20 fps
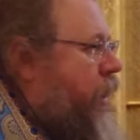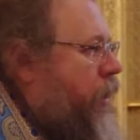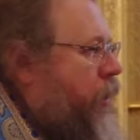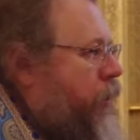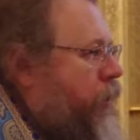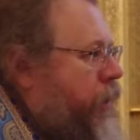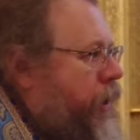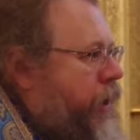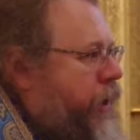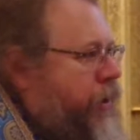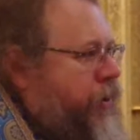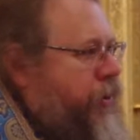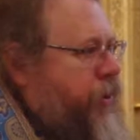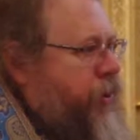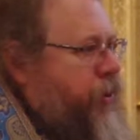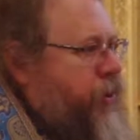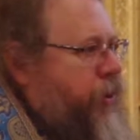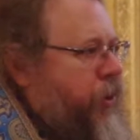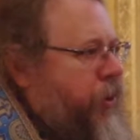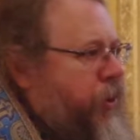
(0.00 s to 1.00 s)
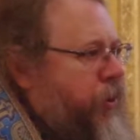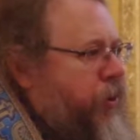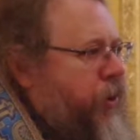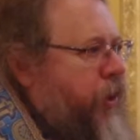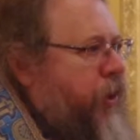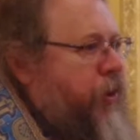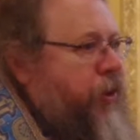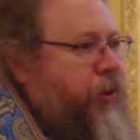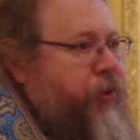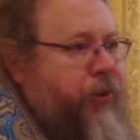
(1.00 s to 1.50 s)
We as the church
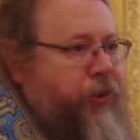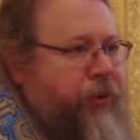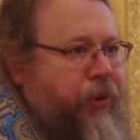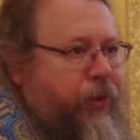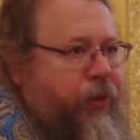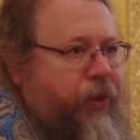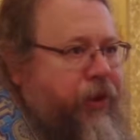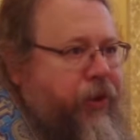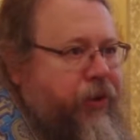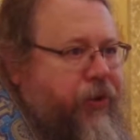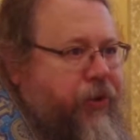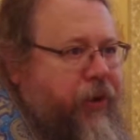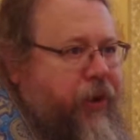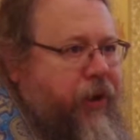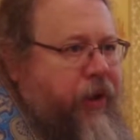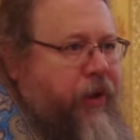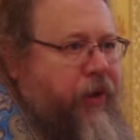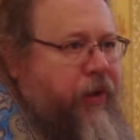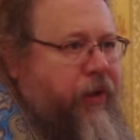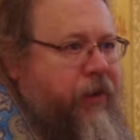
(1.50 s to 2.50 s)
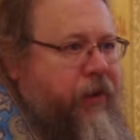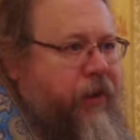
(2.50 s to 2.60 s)
are the true Israel,